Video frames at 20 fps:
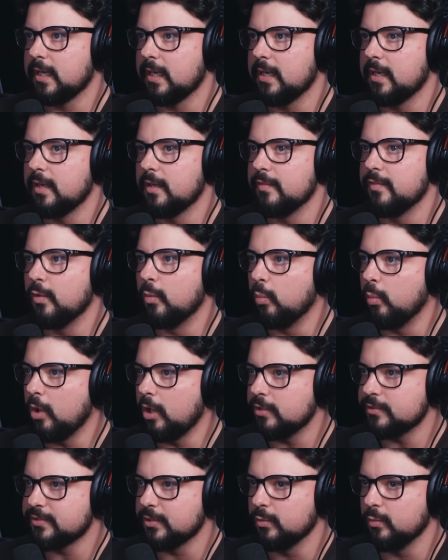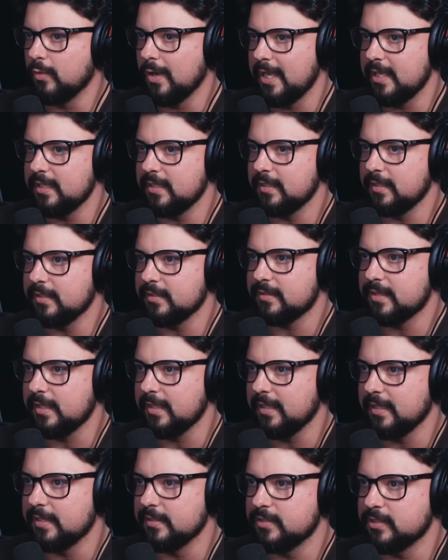the Walter White
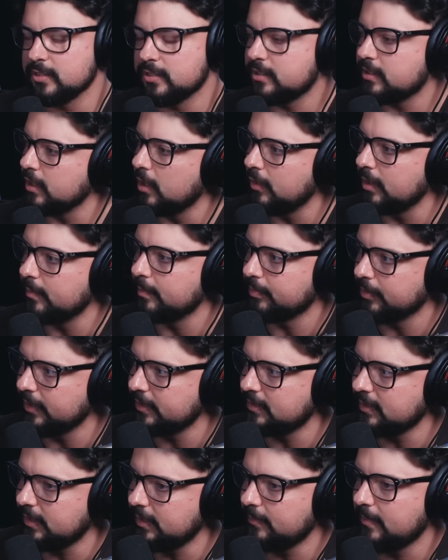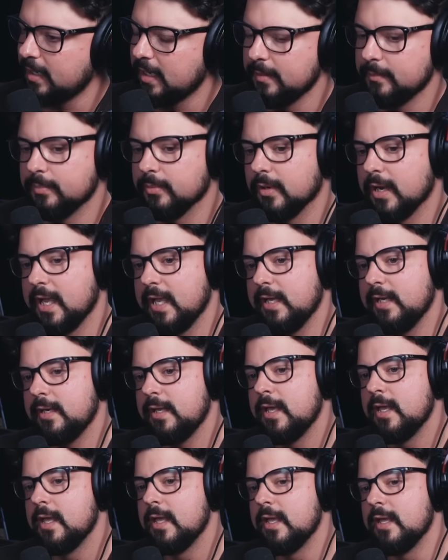thing is just so imprinted in my brain